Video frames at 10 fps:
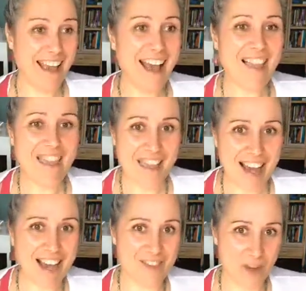And
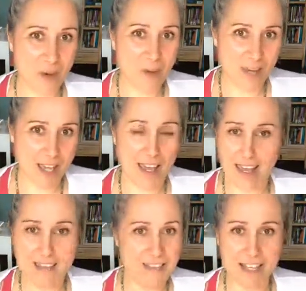that's
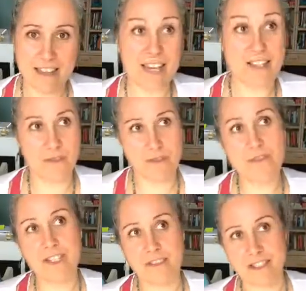okay. Then that's where the
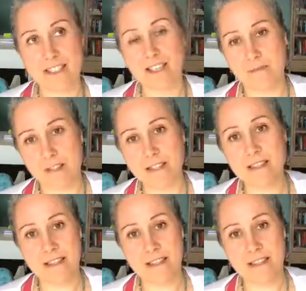forgiveness comes in.